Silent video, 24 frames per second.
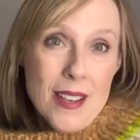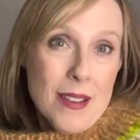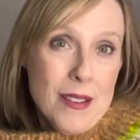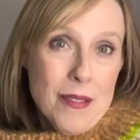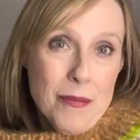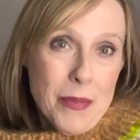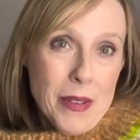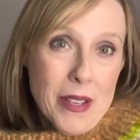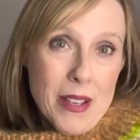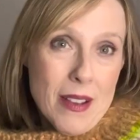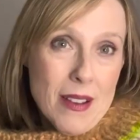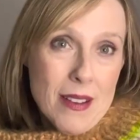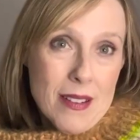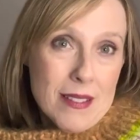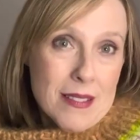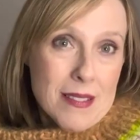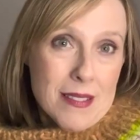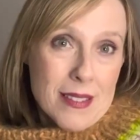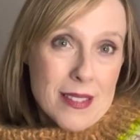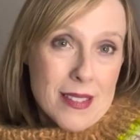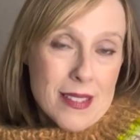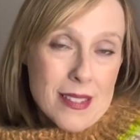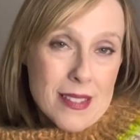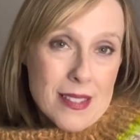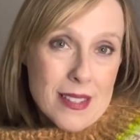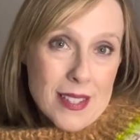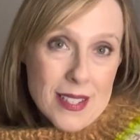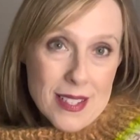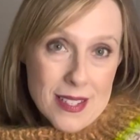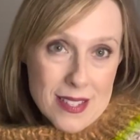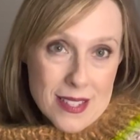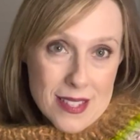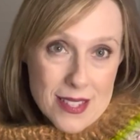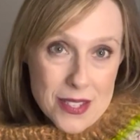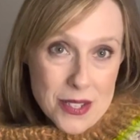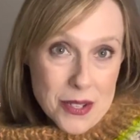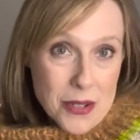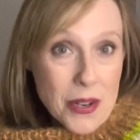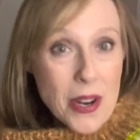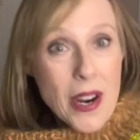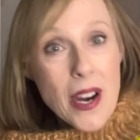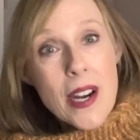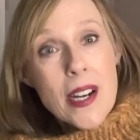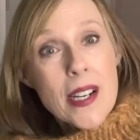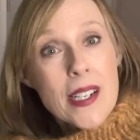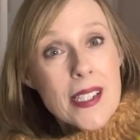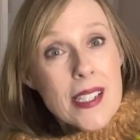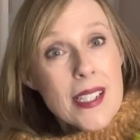because it's too
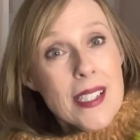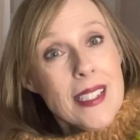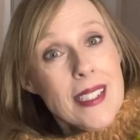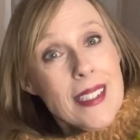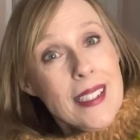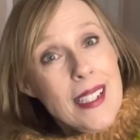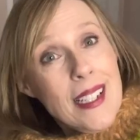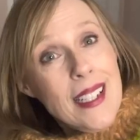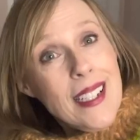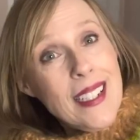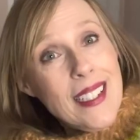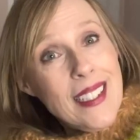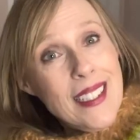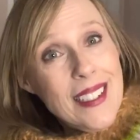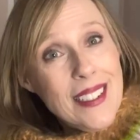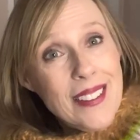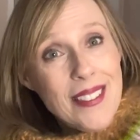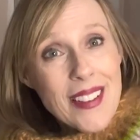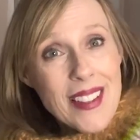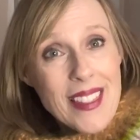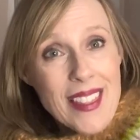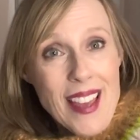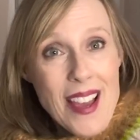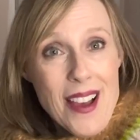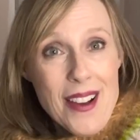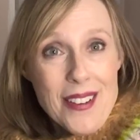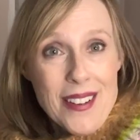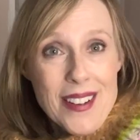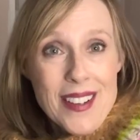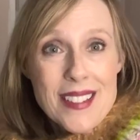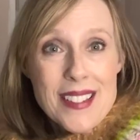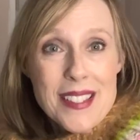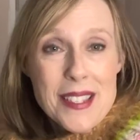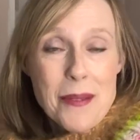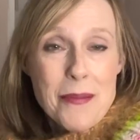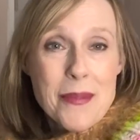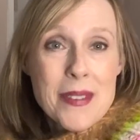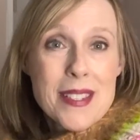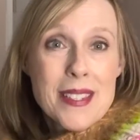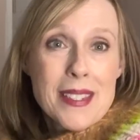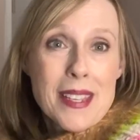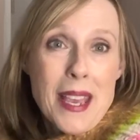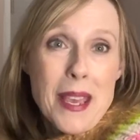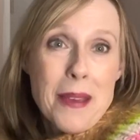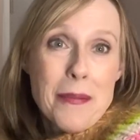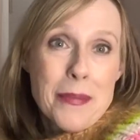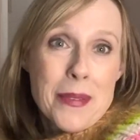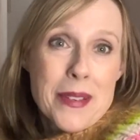hard without some
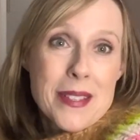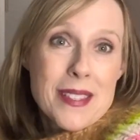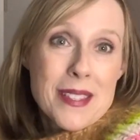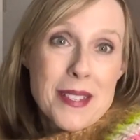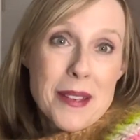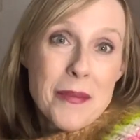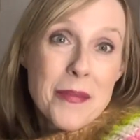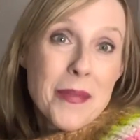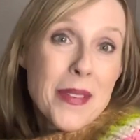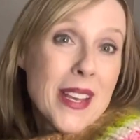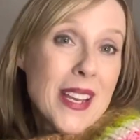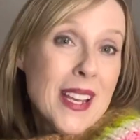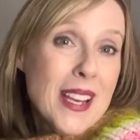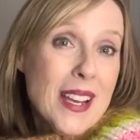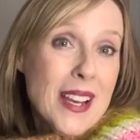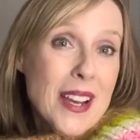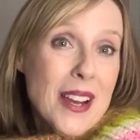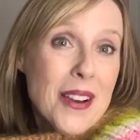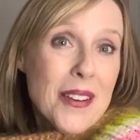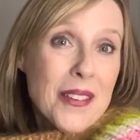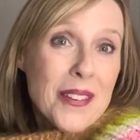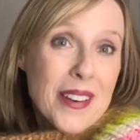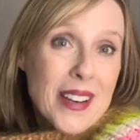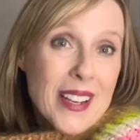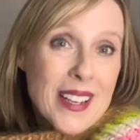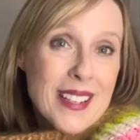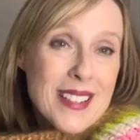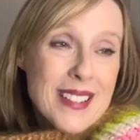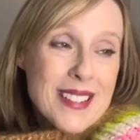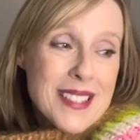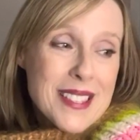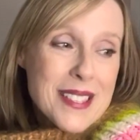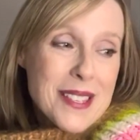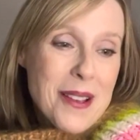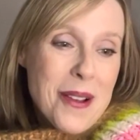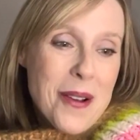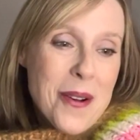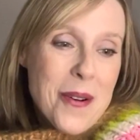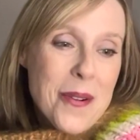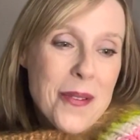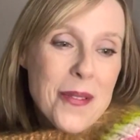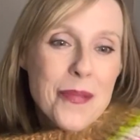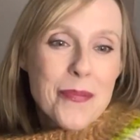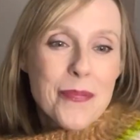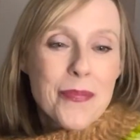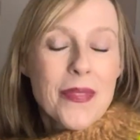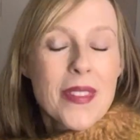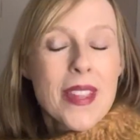escapism, right?
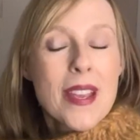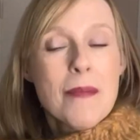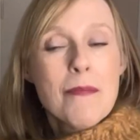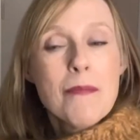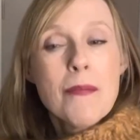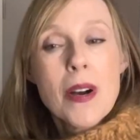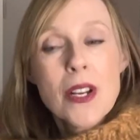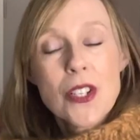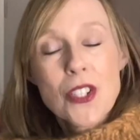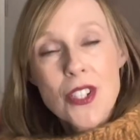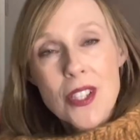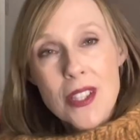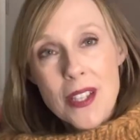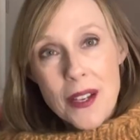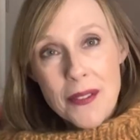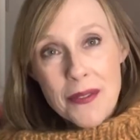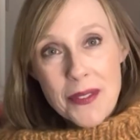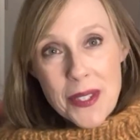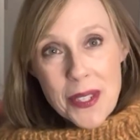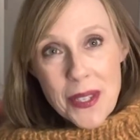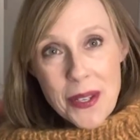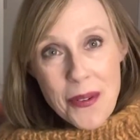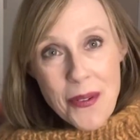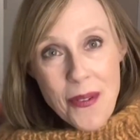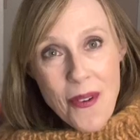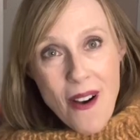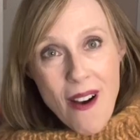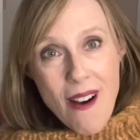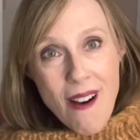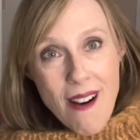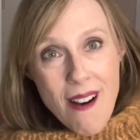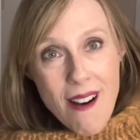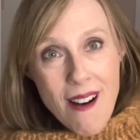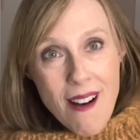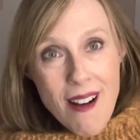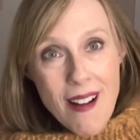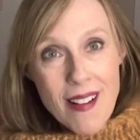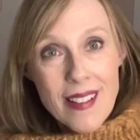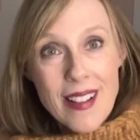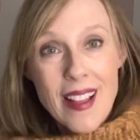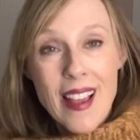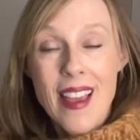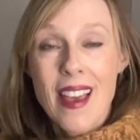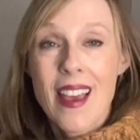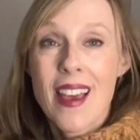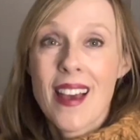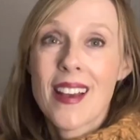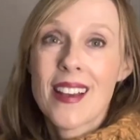So much love to you all
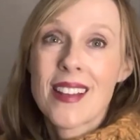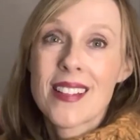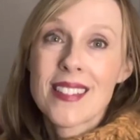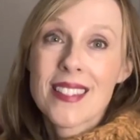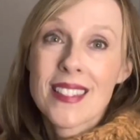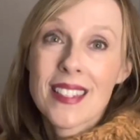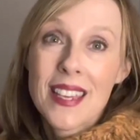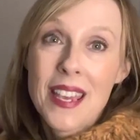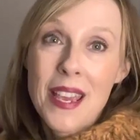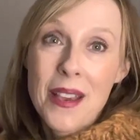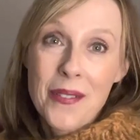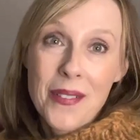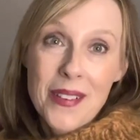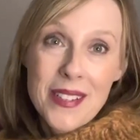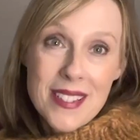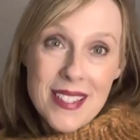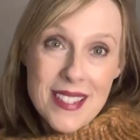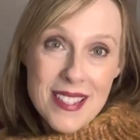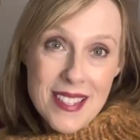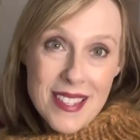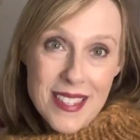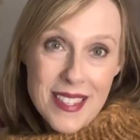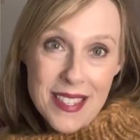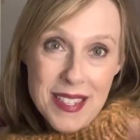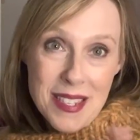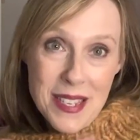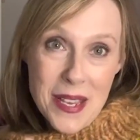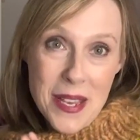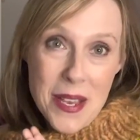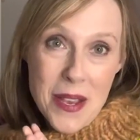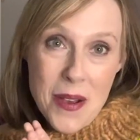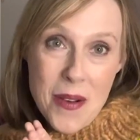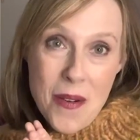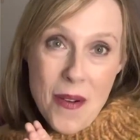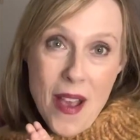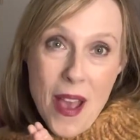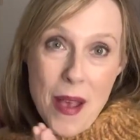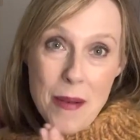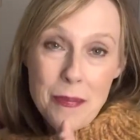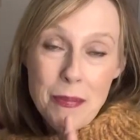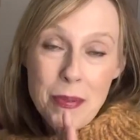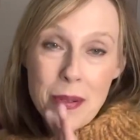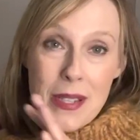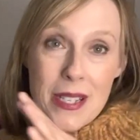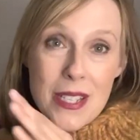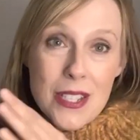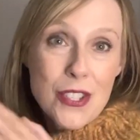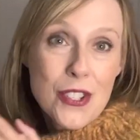and can't wait to see you. And
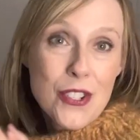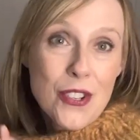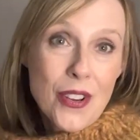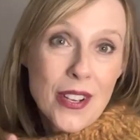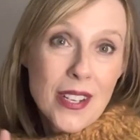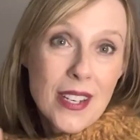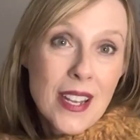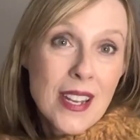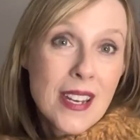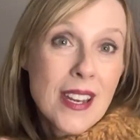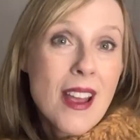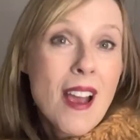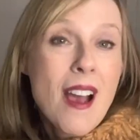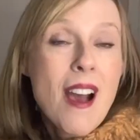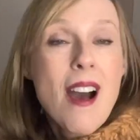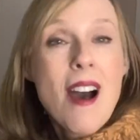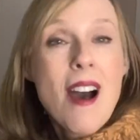please join in